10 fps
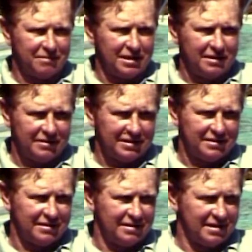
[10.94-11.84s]
I uh,
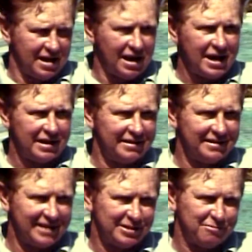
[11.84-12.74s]
I like it.
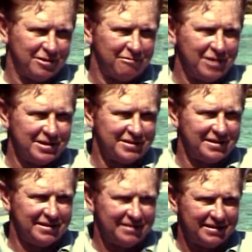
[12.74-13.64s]
That's one reason,
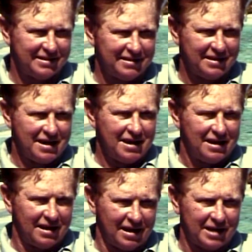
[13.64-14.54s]
and uh,
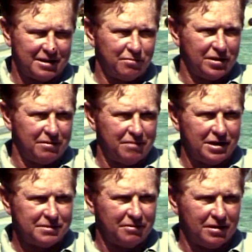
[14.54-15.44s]
I like to be in
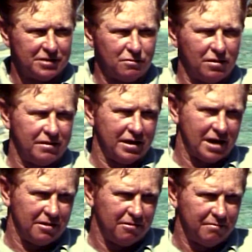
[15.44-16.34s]
baseball. That's one thing
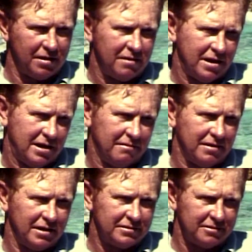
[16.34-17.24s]
I know better than
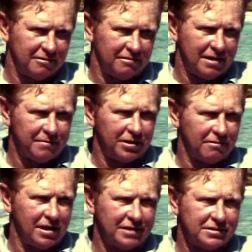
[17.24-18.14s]
anything. So I'm going to
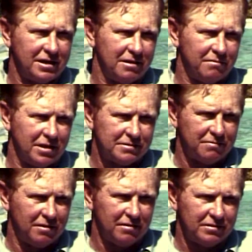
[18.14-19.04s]
try and stay in
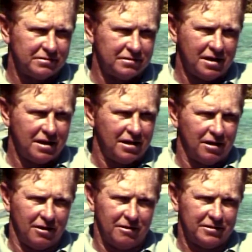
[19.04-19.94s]
baseball as
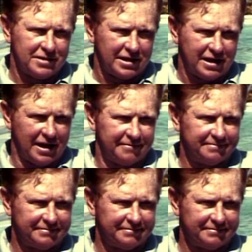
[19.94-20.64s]
long as I can.